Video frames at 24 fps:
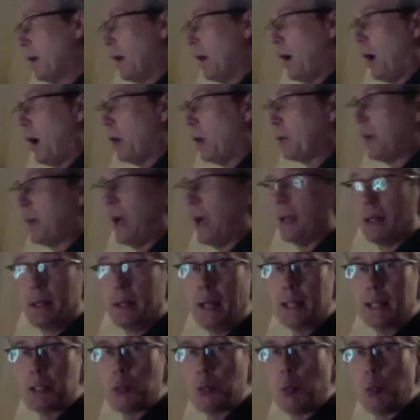Okay, the
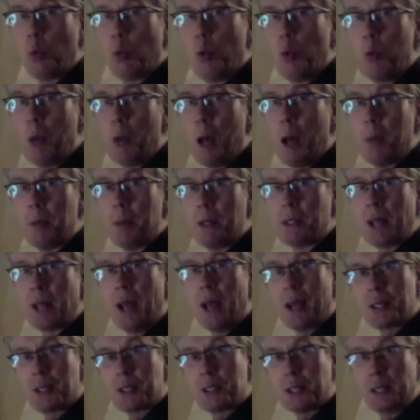next warm-up is
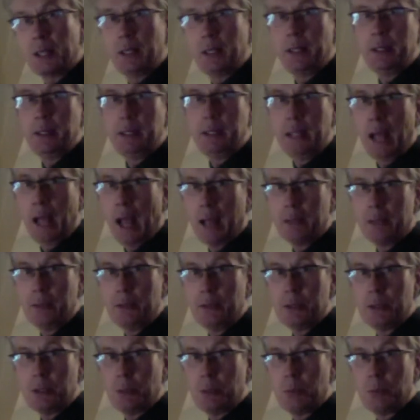accent in the
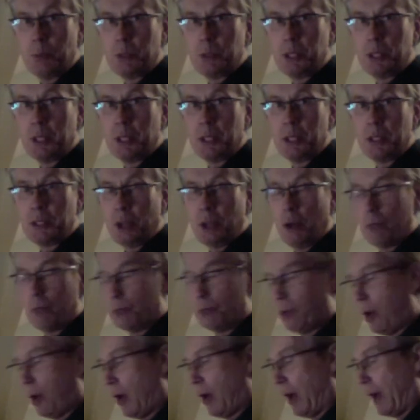and, which is a
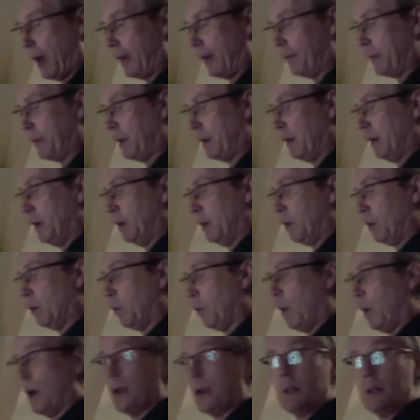right.
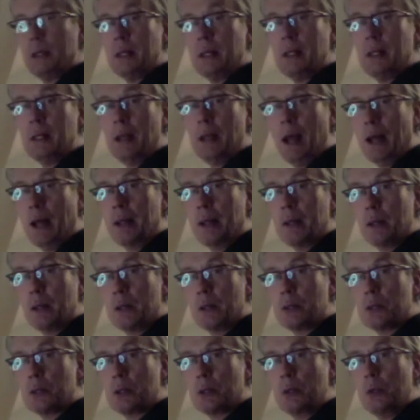1 eander,
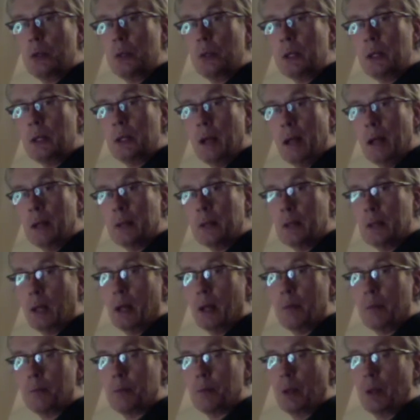2 eander.
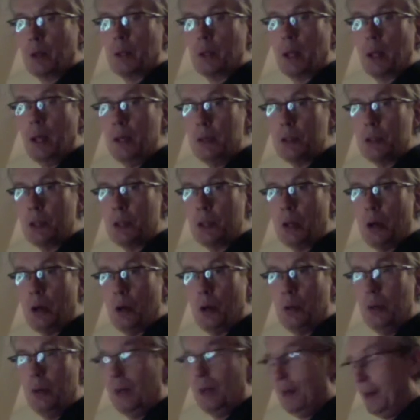Okay,
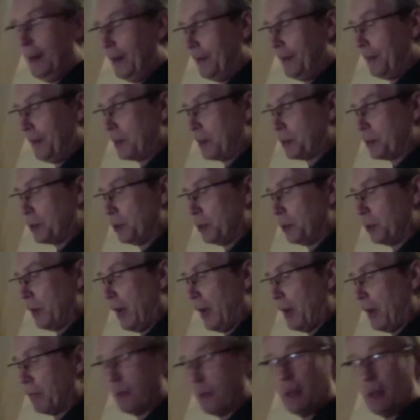so let's do
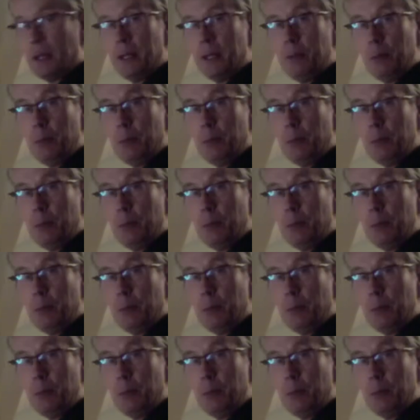that. Ready?